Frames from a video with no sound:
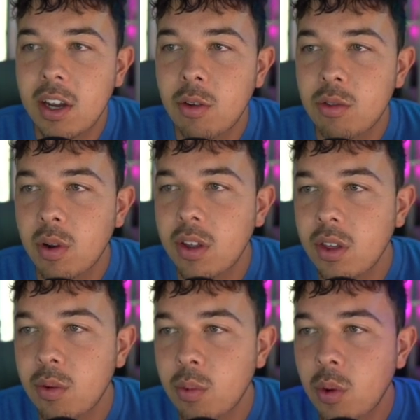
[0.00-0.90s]
and he was one of
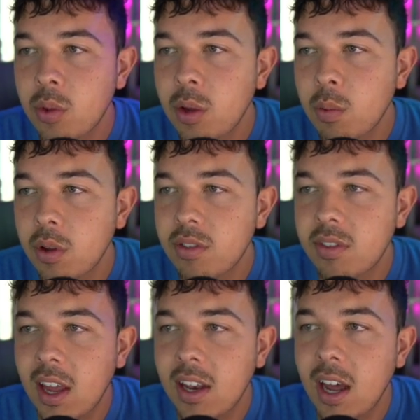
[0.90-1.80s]
the only real
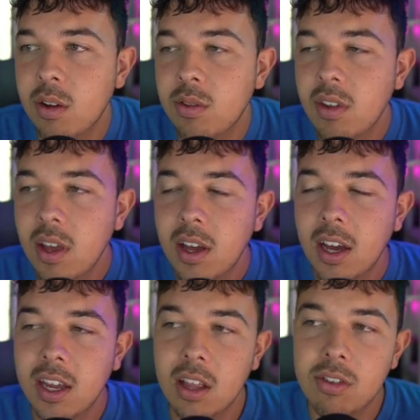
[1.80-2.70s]
standouts
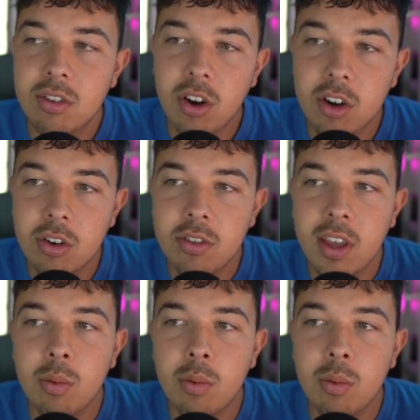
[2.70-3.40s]
against the Chargers.